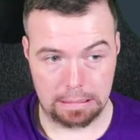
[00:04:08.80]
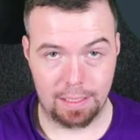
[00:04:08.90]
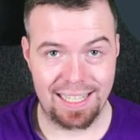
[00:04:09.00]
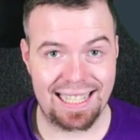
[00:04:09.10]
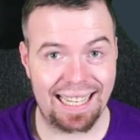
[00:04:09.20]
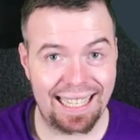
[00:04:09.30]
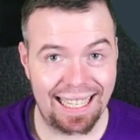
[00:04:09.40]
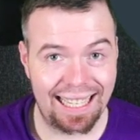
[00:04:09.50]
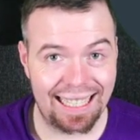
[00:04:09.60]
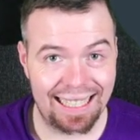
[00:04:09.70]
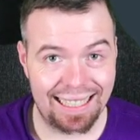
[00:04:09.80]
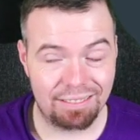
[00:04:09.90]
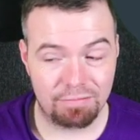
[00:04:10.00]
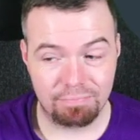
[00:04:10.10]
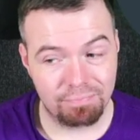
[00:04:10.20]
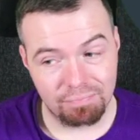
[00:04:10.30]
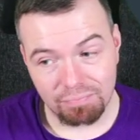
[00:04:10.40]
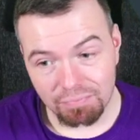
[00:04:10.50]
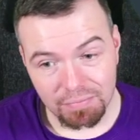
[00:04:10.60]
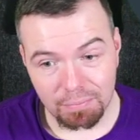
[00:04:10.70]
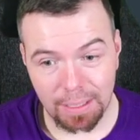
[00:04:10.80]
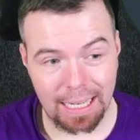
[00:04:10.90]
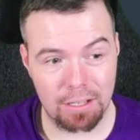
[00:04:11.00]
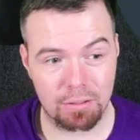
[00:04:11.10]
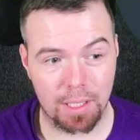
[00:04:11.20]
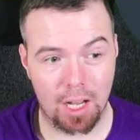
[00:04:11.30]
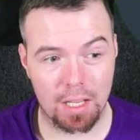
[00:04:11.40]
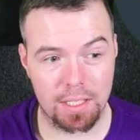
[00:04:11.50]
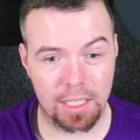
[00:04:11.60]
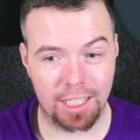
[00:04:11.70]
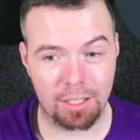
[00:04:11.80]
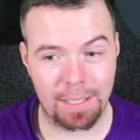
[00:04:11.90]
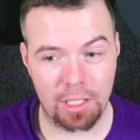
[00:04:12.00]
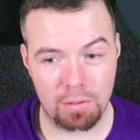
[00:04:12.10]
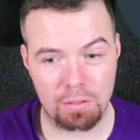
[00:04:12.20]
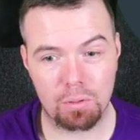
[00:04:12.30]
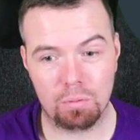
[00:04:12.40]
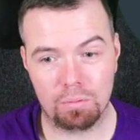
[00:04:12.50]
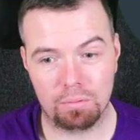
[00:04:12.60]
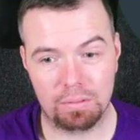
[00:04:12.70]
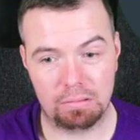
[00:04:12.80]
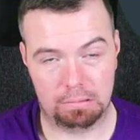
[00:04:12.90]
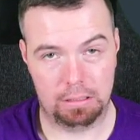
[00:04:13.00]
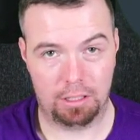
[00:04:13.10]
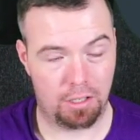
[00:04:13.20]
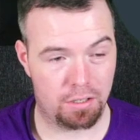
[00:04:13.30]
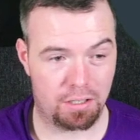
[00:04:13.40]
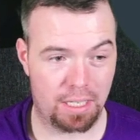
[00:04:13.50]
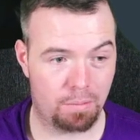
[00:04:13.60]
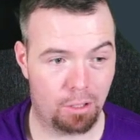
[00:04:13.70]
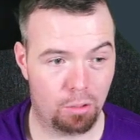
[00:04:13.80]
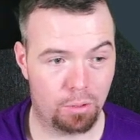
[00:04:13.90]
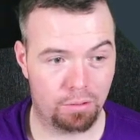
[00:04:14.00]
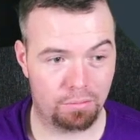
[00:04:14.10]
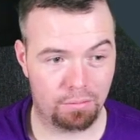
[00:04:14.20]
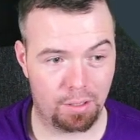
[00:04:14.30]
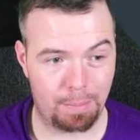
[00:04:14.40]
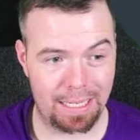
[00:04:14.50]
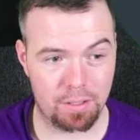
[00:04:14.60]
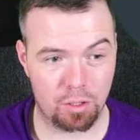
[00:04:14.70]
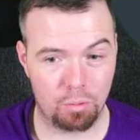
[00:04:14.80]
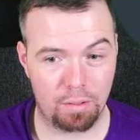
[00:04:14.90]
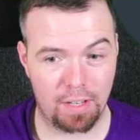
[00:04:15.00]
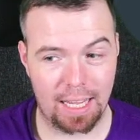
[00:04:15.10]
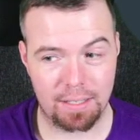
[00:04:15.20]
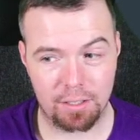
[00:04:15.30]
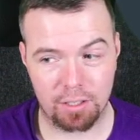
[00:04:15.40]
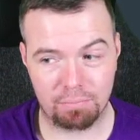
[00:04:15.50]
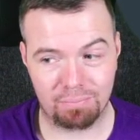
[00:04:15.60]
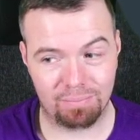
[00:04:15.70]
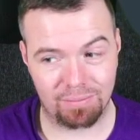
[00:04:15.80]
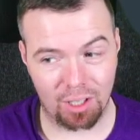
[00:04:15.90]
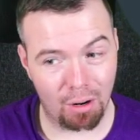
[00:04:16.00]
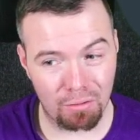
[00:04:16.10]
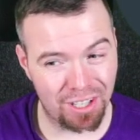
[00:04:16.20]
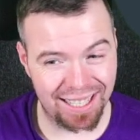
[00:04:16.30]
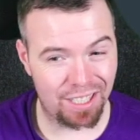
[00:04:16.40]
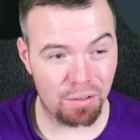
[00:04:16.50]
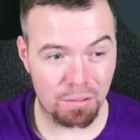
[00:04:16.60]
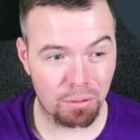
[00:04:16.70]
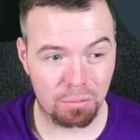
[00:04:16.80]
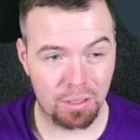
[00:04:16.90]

stinky. Bring out some cards that are going to be usable because at the moment the past two we've had are not really usable.